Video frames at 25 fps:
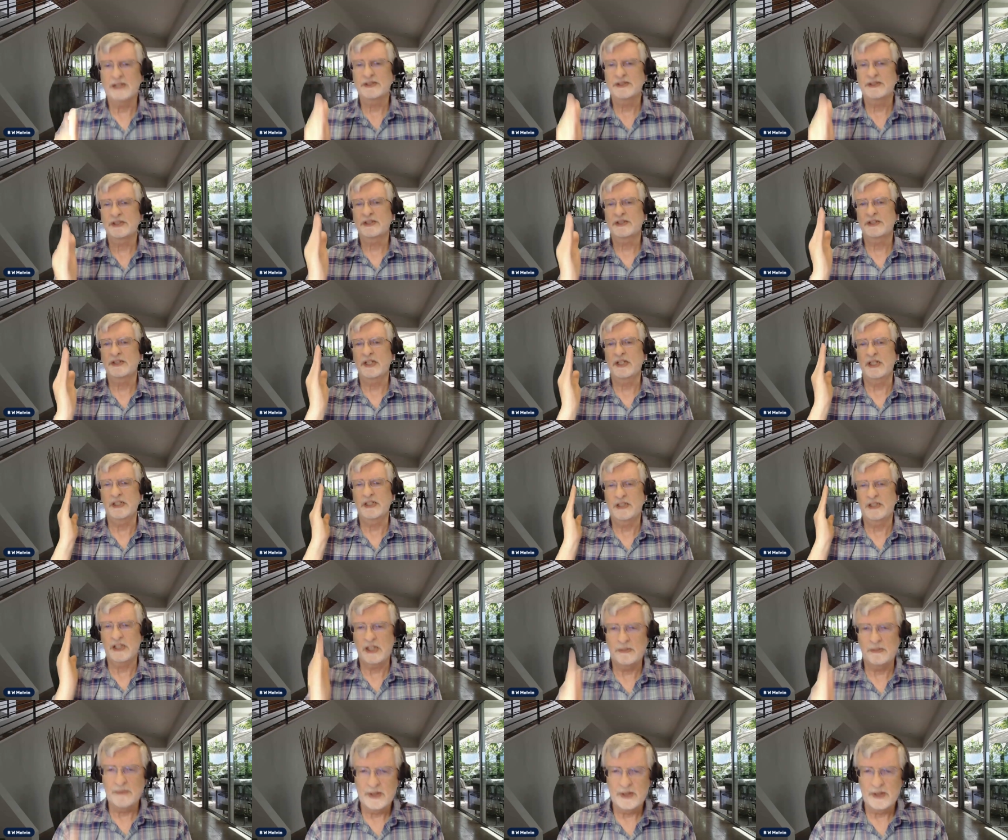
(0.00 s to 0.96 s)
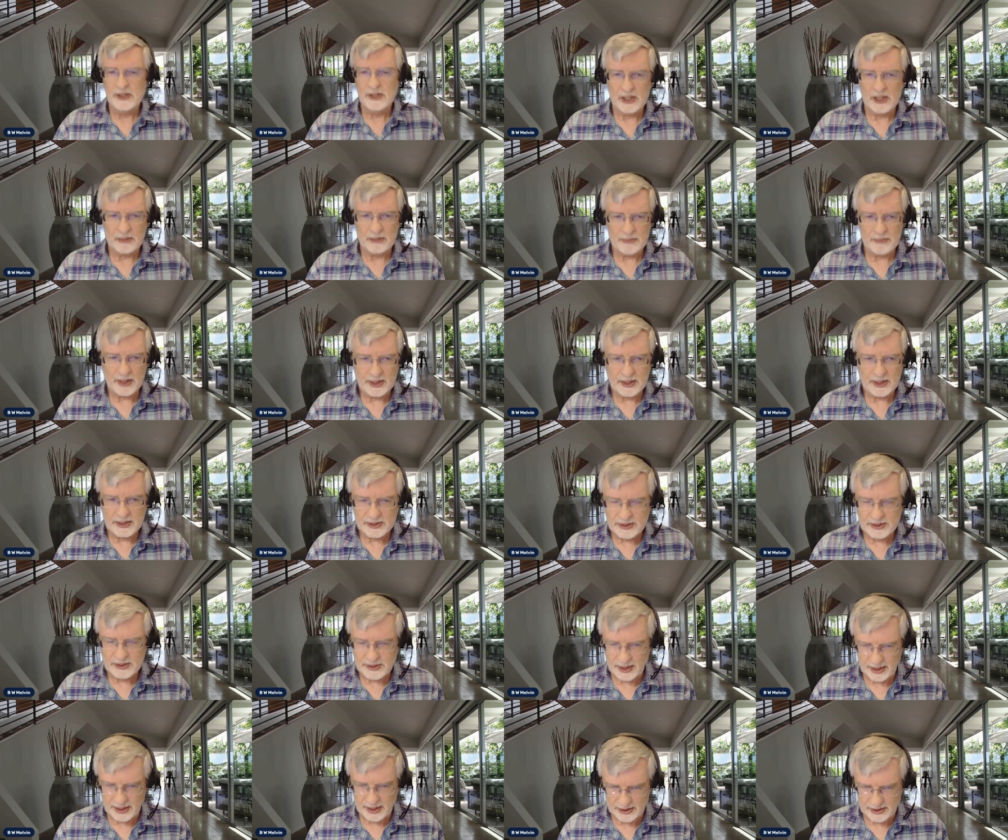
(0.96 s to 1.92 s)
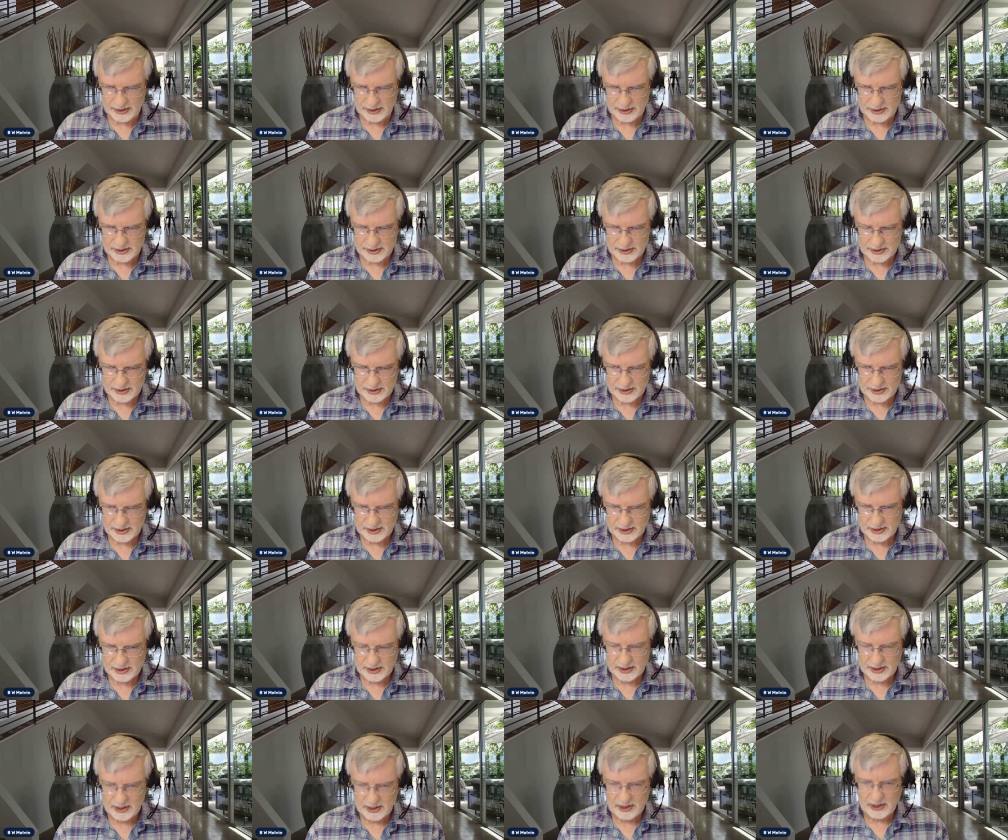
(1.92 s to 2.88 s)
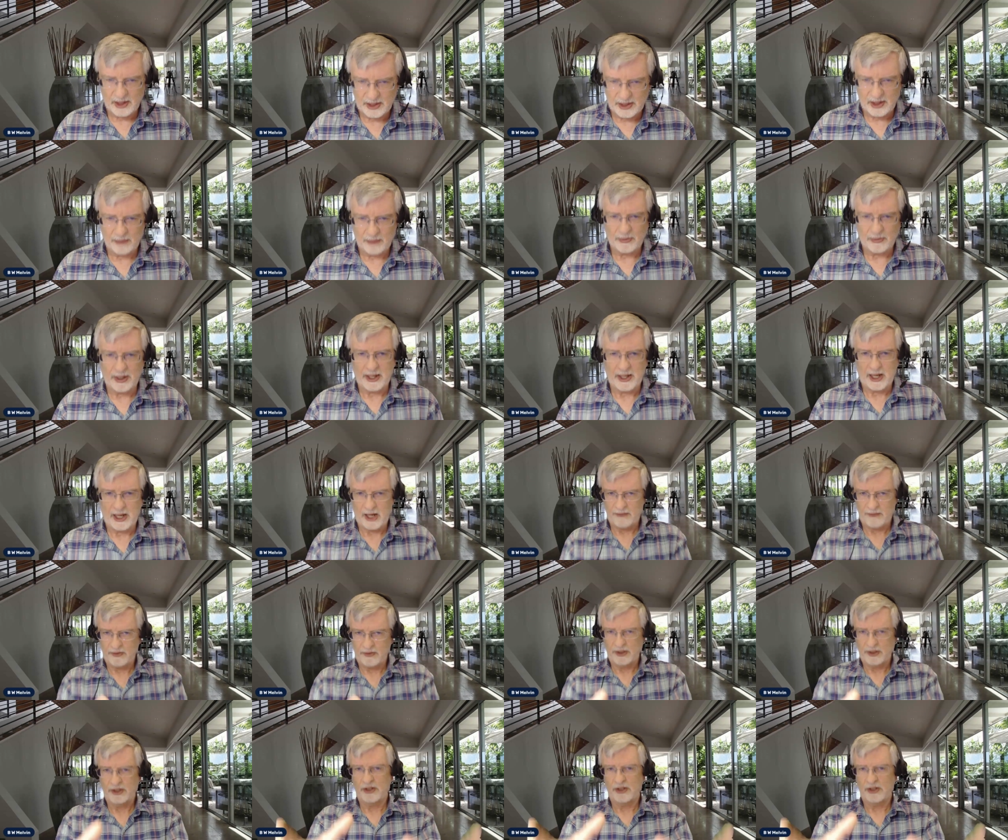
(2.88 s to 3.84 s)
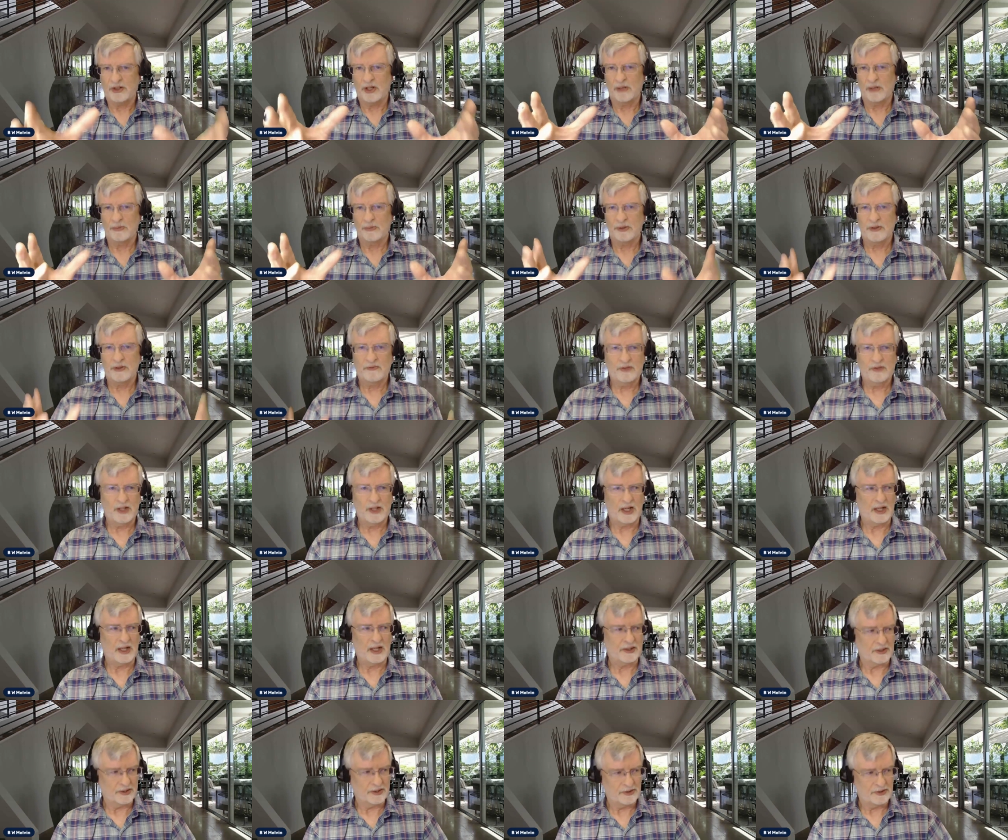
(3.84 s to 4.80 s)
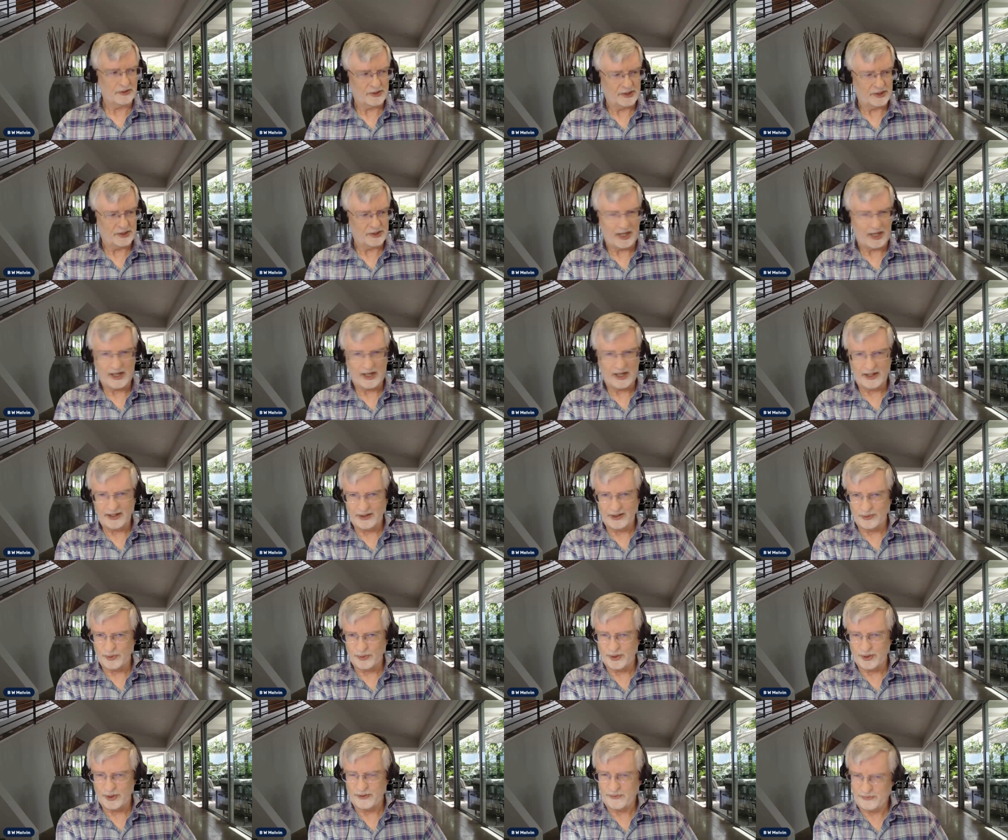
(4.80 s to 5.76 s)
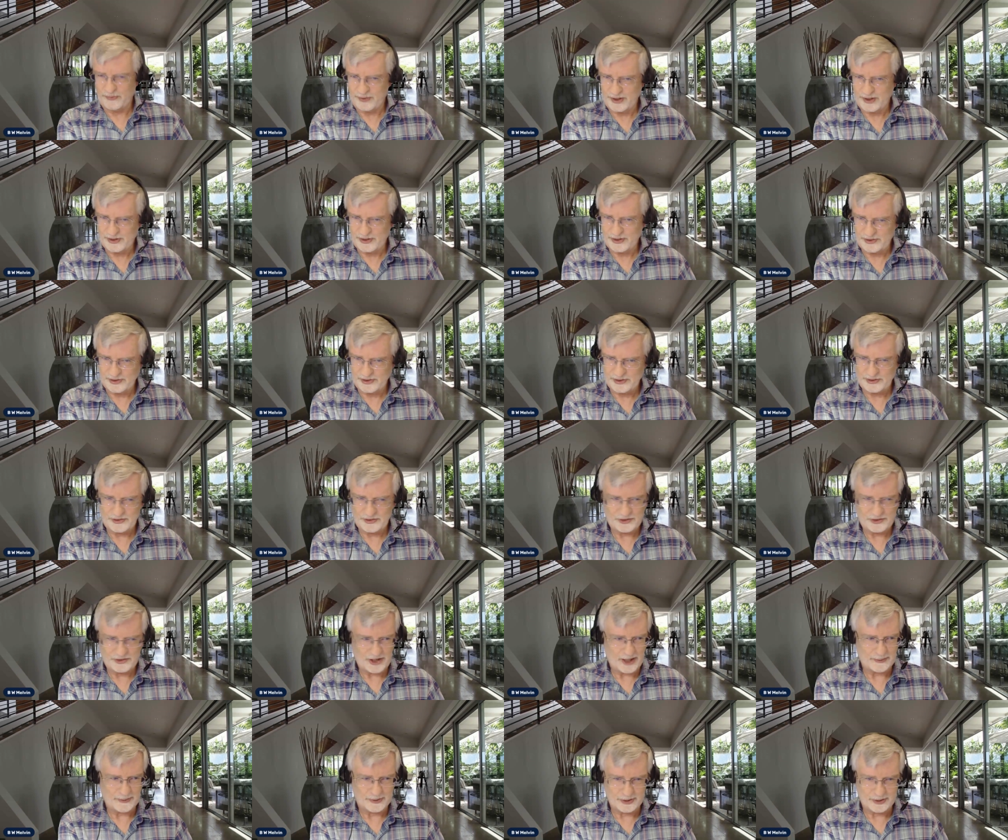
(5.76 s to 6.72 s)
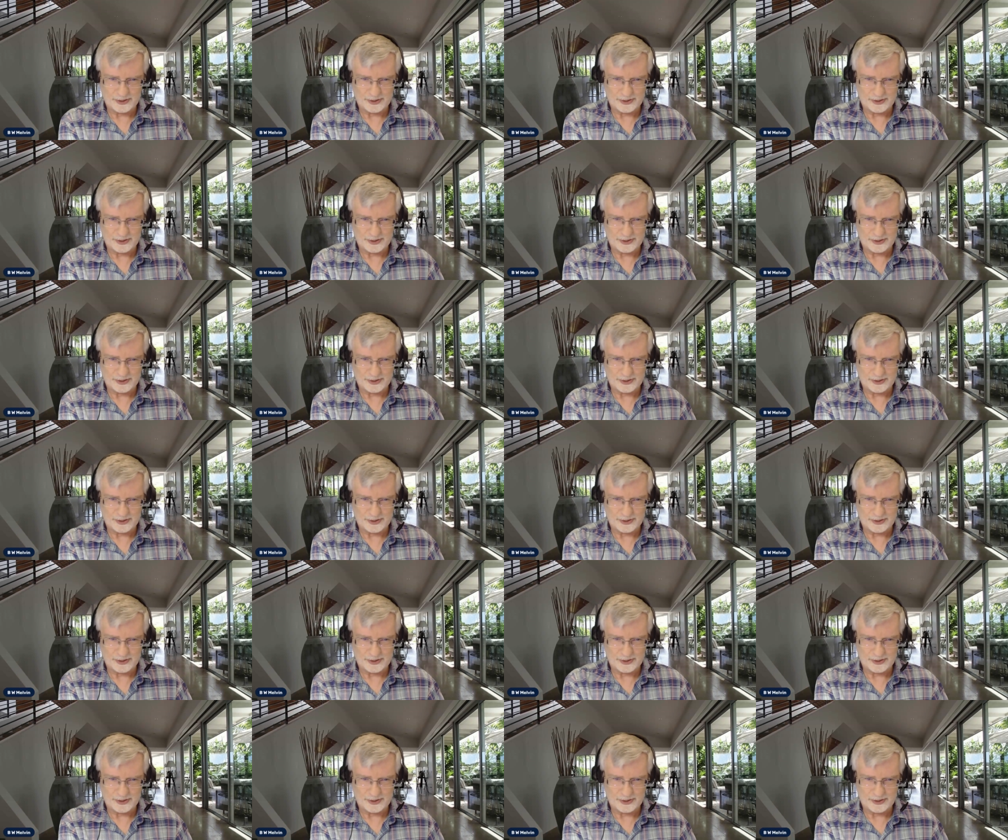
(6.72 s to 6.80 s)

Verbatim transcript: to stand up and make a stand. And by having the armor of God, understanding what Ephesians chapters